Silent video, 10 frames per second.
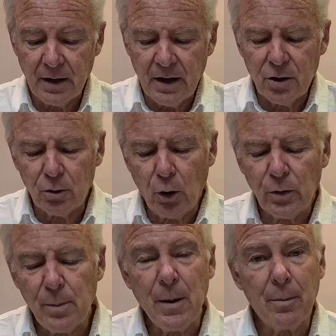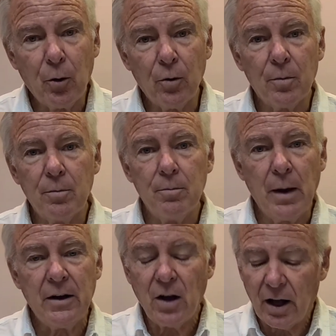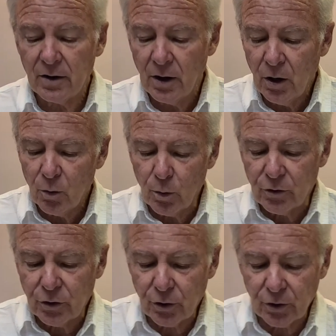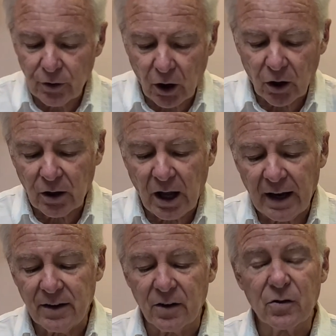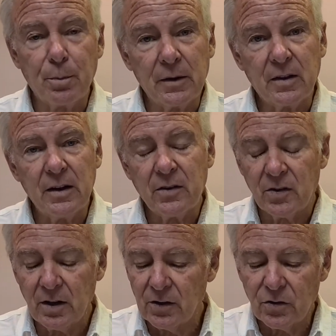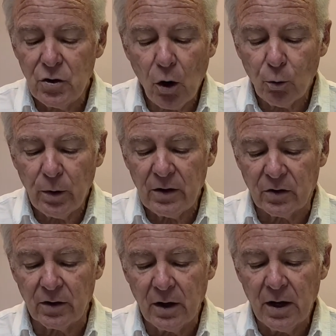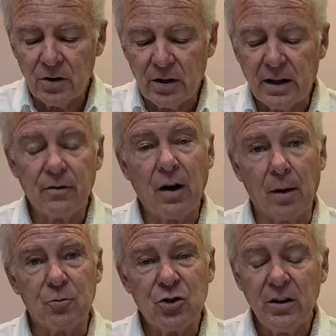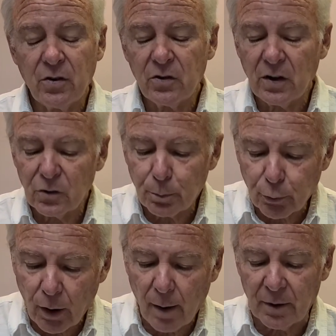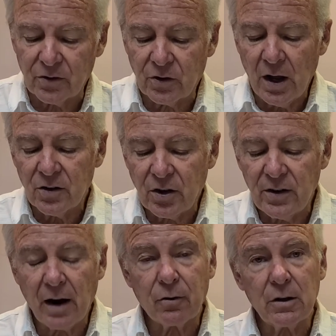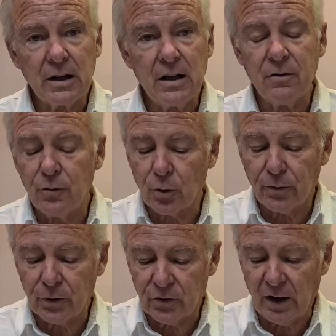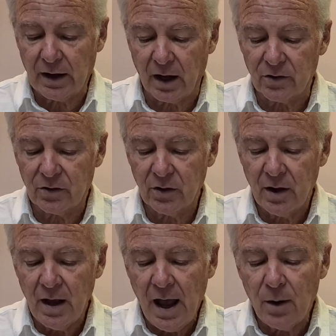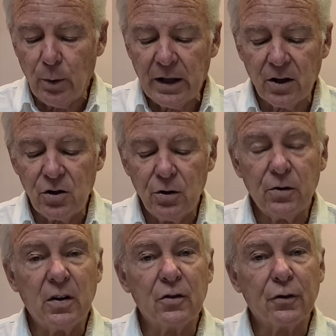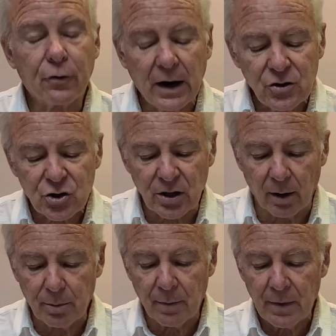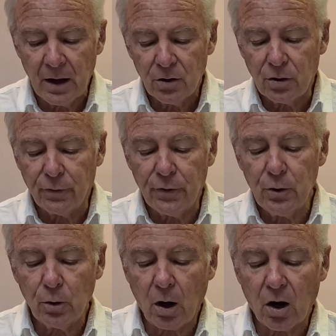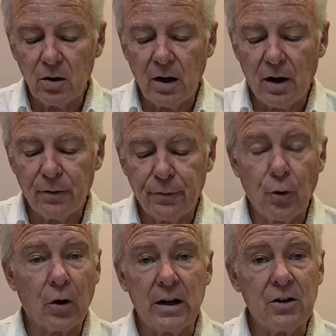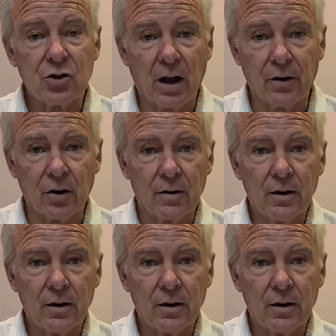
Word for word: You know, lonely people may not return our kindness, but this is no reason to give up. Jesus has promised to never leave nor forsake us, and we can use his friendship to fuel our love for each other.